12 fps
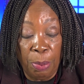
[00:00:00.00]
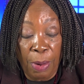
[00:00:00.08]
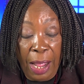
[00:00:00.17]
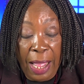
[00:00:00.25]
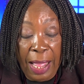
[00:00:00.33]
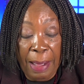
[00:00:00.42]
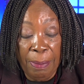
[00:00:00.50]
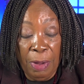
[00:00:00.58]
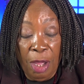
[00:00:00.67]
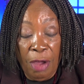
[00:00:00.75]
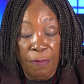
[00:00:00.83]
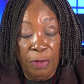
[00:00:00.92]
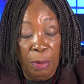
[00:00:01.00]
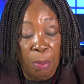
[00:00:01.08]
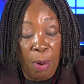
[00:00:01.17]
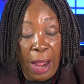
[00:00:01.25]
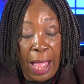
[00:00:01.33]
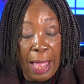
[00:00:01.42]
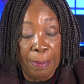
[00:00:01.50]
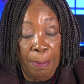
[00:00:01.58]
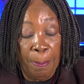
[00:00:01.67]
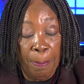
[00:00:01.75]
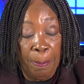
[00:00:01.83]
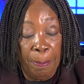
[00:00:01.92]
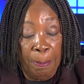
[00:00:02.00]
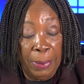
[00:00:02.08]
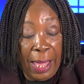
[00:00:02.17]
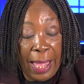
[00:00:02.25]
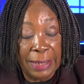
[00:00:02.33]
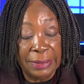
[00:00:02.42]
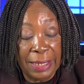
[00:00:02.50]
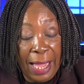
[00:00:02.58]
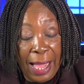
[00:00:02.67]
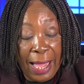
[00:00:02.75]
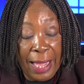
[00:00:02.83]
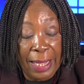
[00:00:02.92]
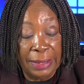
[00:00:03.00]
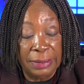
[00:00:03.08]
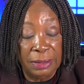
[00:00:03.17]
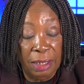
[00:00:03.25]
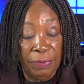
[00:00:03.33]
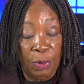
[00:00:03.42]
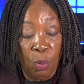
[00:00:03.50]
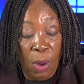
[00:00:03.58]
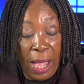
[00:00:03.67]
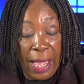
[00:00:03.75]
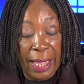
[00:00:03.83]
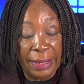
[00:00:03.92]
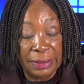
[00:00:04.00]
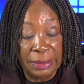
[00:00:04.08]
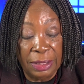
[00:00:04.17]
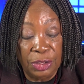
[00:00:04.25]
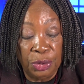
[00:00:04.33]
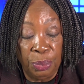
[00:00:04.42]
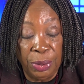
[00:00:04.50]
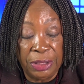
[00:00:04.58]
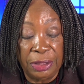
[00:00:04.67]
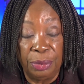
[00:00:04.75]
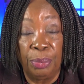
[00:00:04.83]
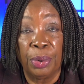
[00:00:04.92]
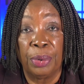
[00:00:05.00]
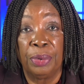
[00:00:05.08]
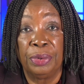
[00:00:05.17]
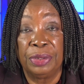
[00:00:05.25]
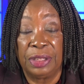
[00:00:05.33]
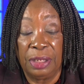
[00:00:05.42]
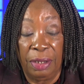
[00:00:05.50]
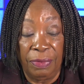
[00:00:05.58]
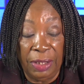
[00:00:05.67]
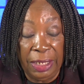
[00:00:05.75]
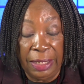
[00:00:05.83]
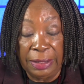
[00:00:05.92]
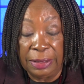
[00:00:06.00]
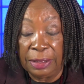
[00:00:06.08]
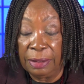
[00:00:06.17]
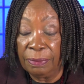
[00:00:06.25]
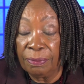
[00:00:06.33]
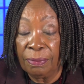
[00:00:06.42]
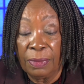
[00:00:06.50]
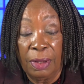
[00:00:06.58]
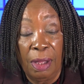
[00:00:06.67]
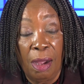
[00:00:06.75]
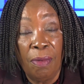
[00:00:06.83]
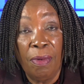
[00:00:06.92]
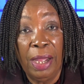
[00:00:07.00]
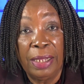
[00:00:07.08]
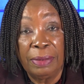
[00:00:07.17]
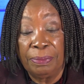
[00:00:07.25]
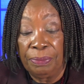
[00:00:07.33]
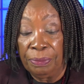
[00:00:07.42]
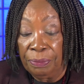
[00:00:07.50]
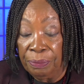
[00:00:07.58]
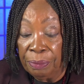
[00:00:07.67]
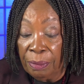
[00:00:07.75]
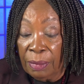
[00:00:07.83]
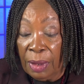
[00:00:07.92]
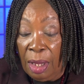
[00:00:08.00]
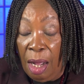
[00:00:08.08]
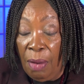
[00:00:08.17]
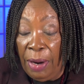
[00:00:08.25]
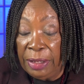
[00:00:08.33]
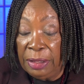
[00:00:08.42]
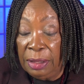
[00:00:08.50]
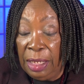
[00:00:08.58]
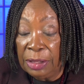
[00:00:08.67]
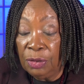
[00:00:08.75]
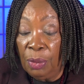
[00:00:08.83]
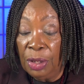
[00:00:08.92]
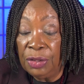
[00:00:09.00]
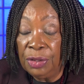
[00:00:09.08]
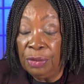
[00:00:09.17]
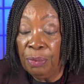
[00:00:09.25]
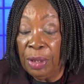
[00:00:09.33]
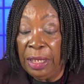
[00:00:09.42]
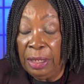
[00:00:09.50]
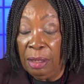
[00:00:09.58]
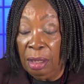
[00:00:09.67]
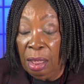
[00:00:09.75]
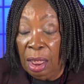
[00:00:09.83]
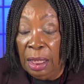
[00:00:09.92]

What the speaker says: a bribe, for a bribe blinds the eyes of the wise and twists the words of the innocent. All right. All right, your next question read,